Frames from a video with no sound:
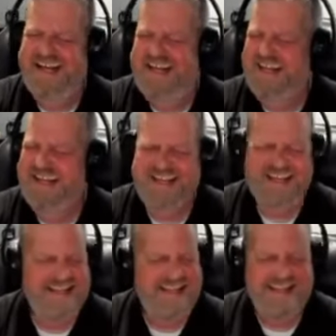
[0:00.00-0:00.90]

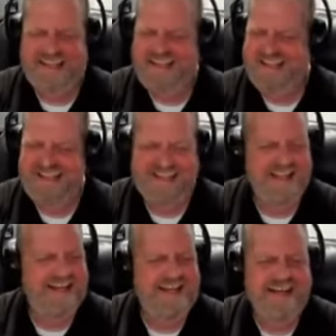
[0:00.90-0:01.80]

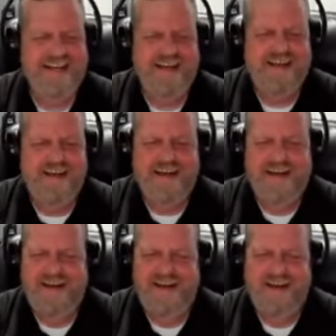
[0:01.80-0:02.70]

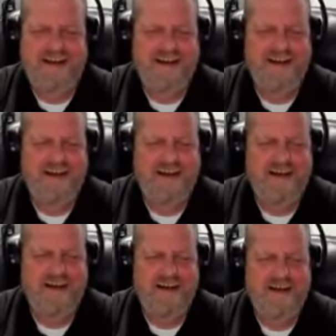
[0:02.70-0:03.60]

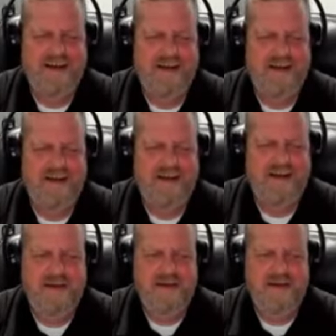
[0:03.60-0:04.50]

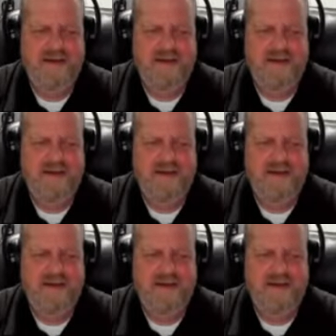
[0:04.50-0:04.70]
The person shown says nothing.